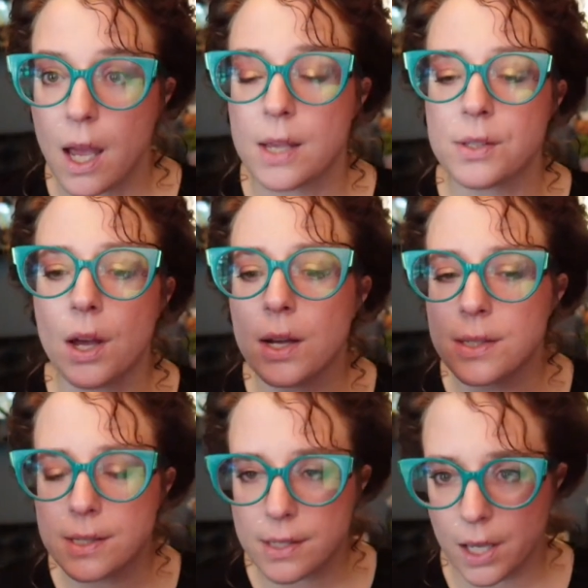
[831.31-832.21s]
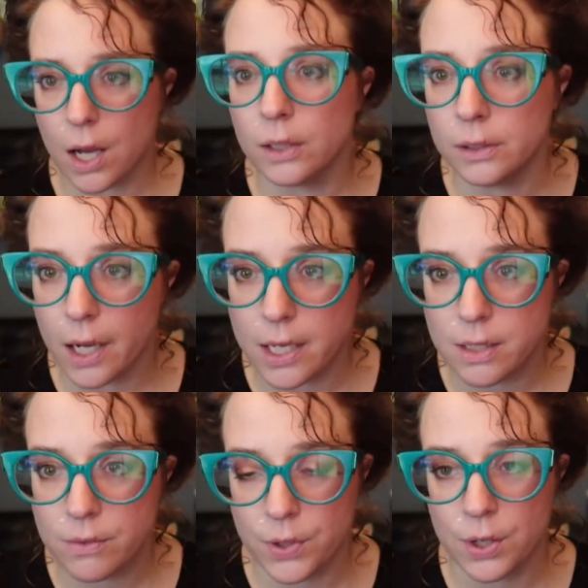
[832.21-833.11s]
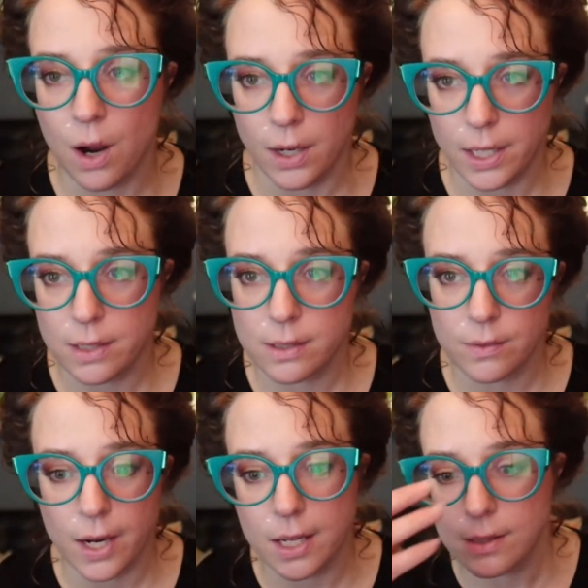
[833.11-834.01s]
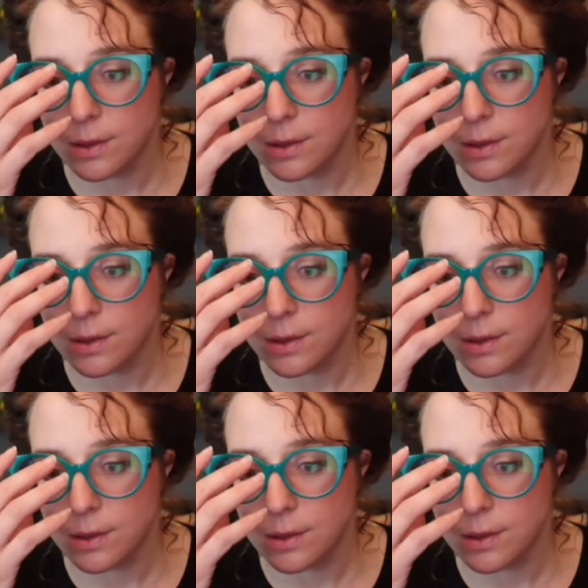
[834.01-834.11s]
as long as it's like aligned for your audience, right?